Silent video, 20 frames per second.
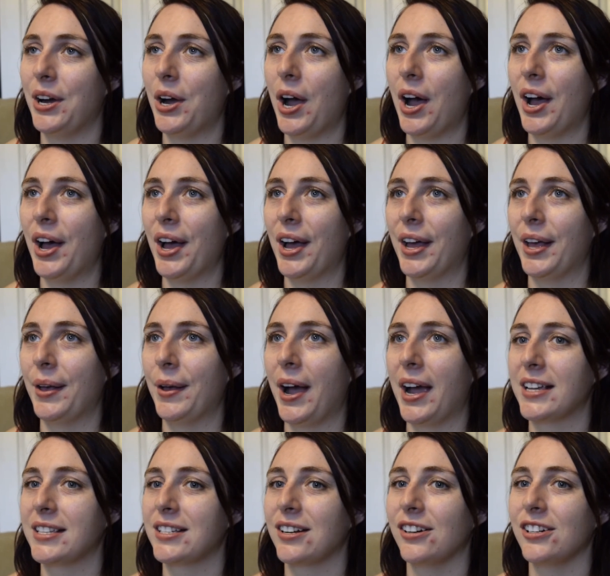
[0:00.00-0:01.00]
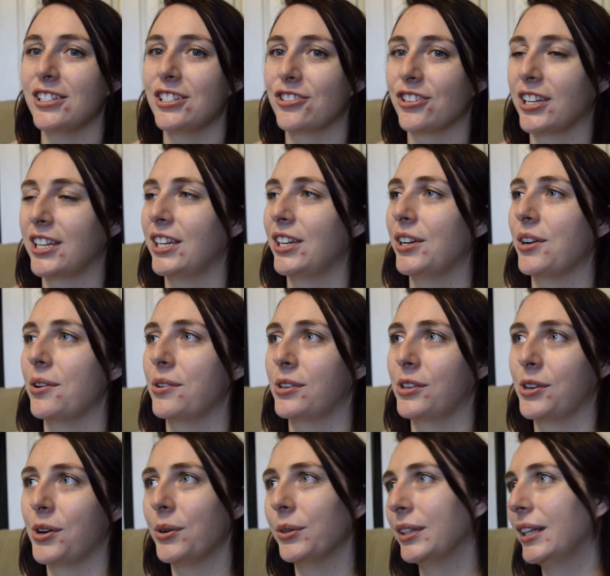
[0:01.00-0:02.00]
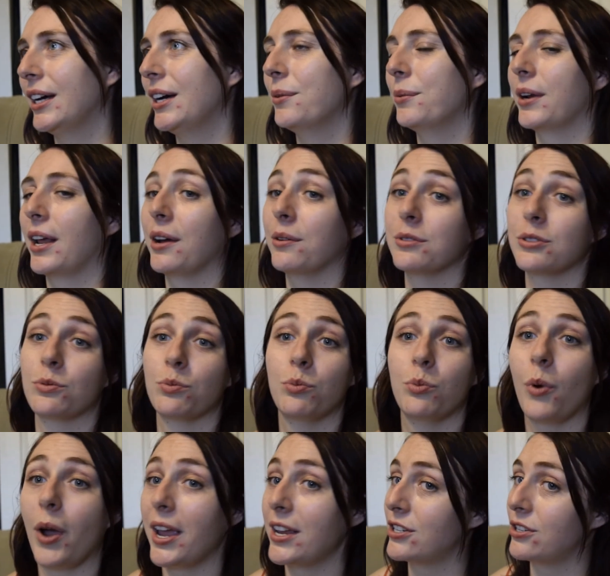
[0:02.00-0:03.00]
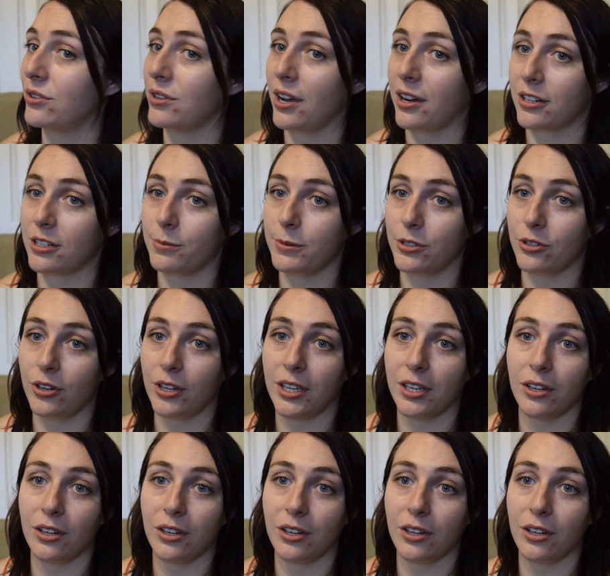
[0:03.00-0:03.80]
I started drinking Coca-Cola when I was way too young to be drinking